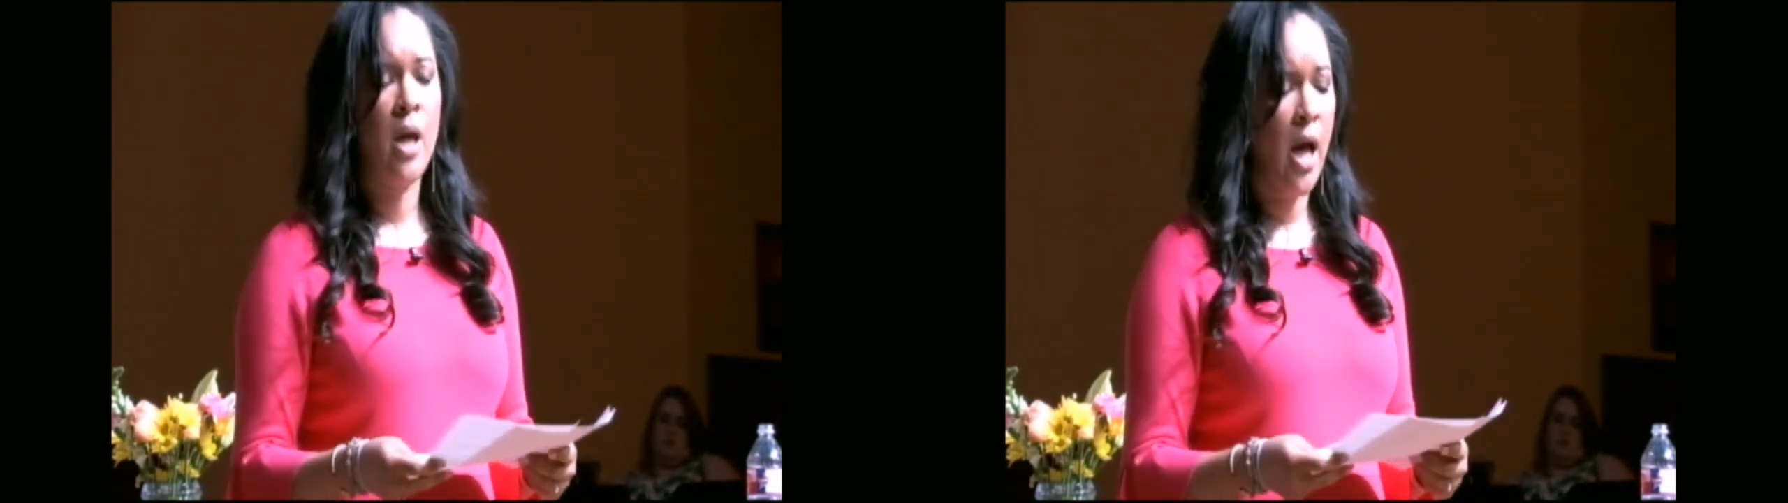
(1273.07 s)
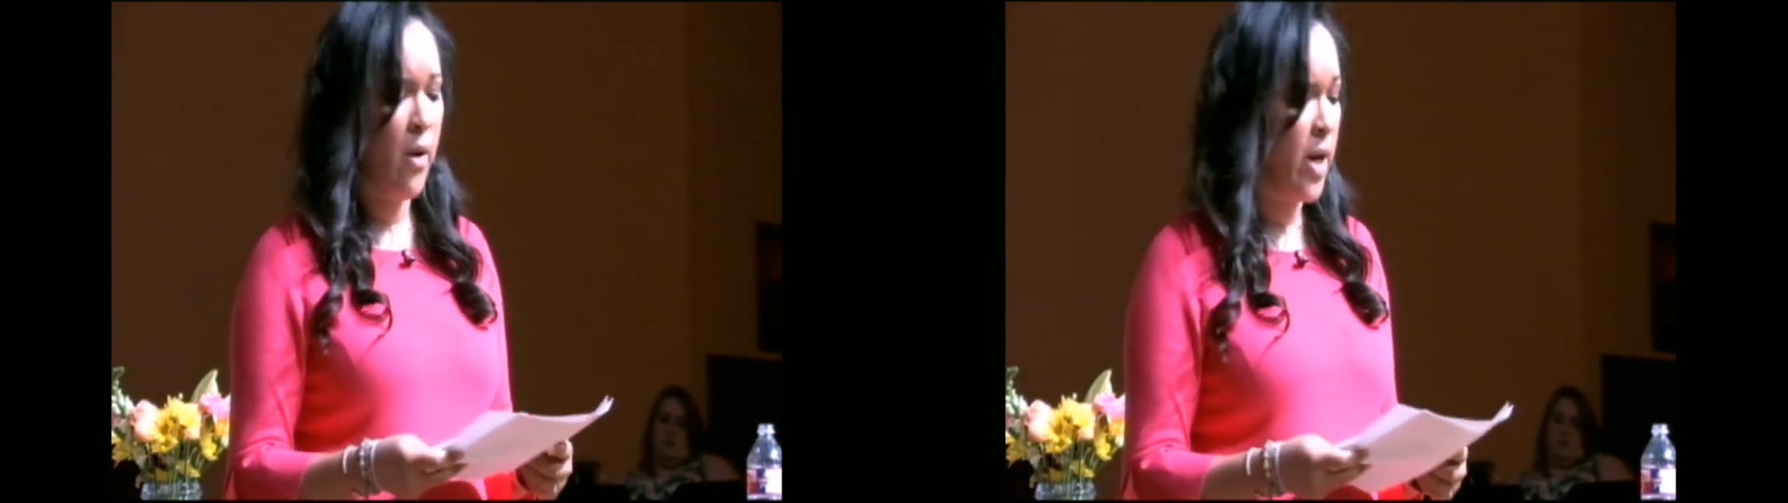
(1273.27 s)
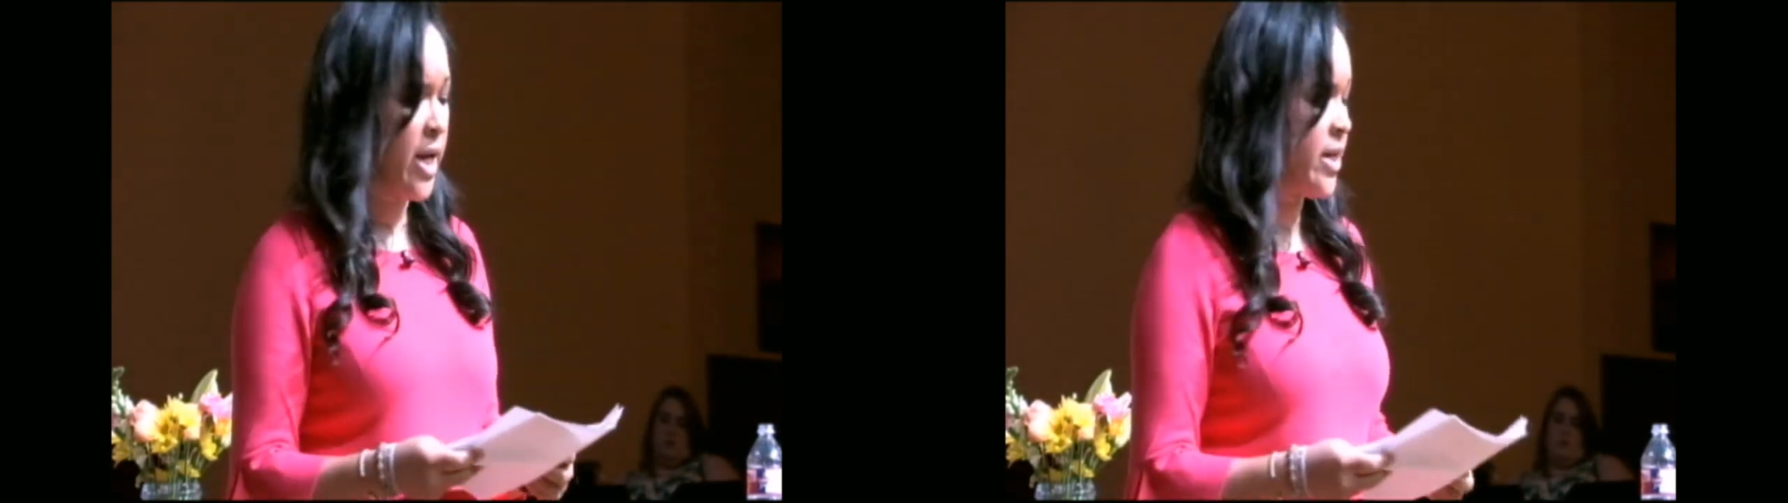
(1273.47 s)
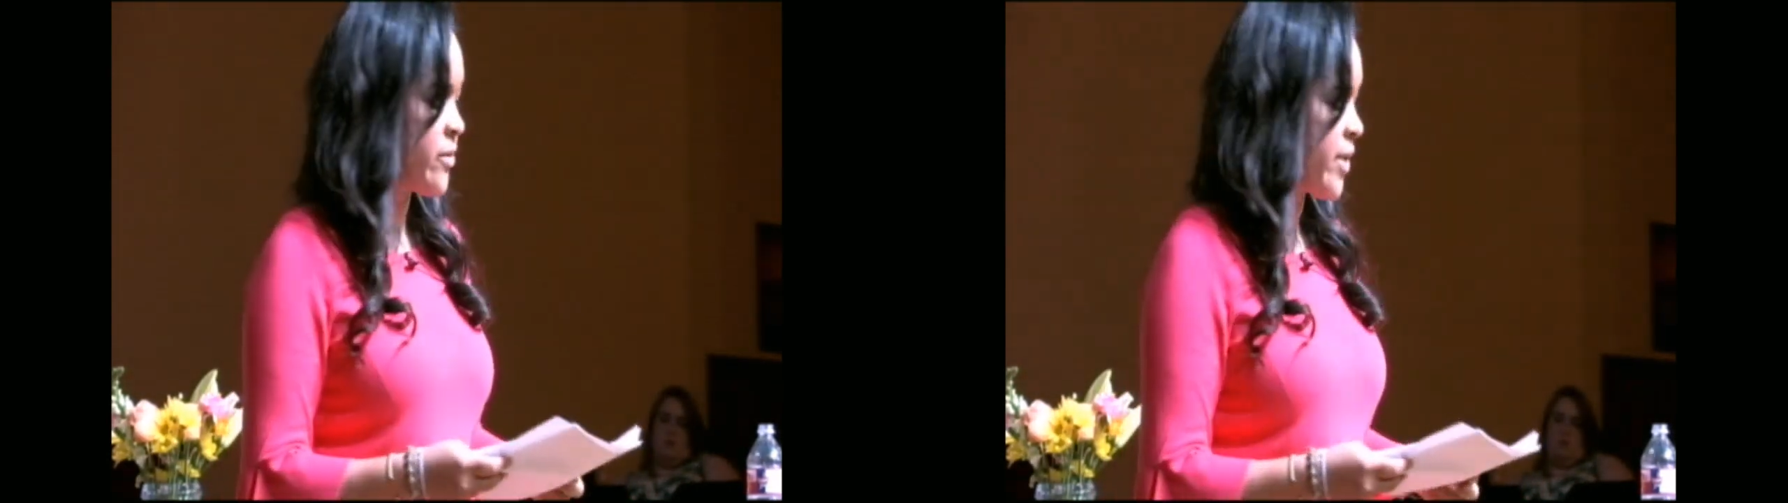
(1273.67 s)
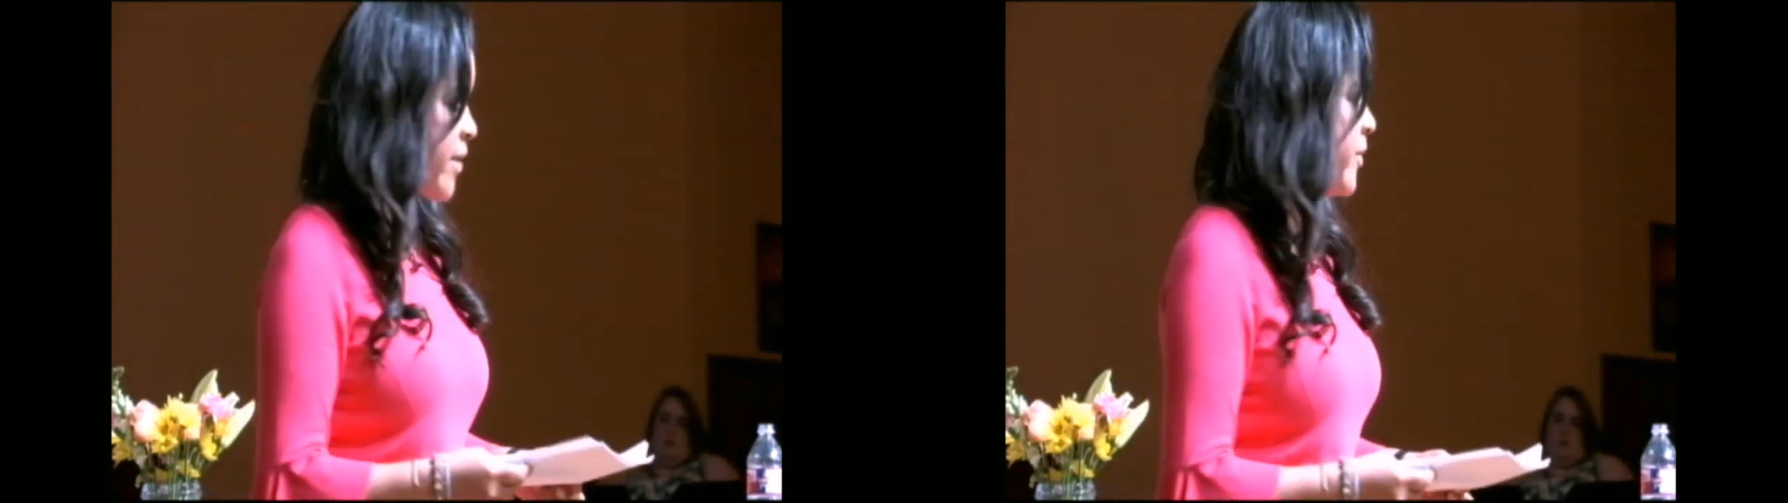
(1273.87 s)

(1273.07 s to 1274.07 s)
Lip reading: how I interact